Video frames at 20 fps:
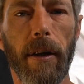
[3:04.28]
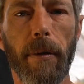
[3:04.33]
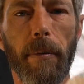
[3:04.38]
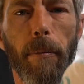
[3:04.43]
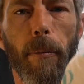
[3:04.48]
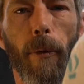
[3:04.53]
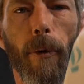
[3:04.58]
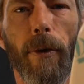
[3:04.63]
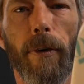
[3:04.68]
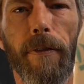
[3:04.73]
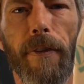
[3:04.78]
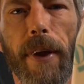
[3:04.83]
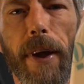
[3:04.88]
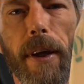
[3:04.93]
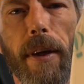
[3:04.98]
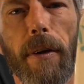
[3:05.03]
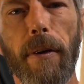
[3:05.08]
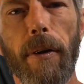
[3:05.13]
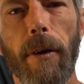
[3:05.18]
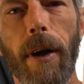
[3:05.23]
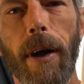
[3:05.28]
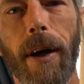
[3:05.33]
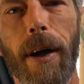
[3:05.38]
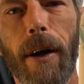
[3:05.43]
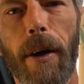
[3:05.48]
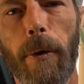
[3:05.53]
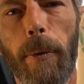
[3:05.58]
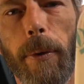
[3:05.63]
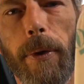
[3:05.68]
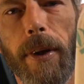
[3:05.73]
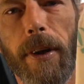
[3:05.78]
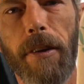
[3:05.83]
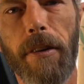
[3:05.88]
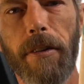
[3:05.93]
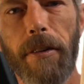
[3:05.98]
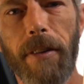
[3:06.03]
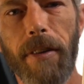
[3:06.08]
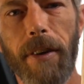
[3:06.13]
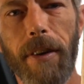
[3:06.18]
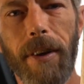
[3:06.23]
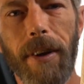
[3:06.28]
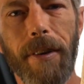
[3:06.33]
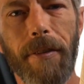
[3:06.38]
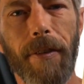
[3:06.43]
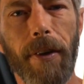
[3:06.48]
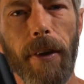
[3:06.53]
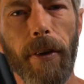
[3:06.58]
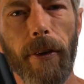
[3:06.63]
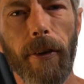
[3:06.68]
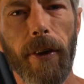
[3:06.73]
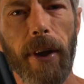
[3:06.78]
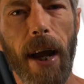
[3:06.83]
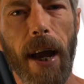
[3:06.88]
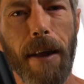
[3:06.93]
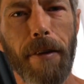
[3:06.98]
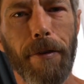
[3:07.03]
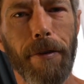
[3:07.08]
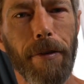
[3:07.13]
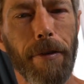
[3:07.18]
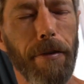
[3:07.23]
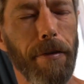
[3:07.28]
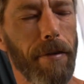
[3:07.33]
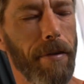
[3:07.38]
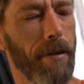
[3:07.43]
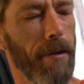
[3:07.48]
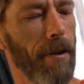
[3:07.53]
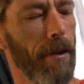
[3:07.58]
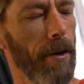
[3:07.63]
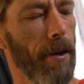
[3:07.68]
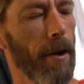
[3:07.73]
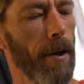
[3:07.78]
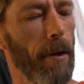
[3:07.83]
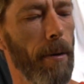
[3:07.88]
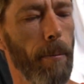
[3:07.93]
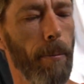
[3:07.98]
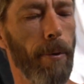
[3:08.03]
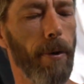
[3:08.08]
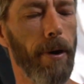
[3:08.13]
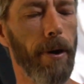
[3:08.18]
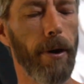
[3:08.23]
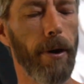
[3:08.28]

more of that with these nifty little castles, pretty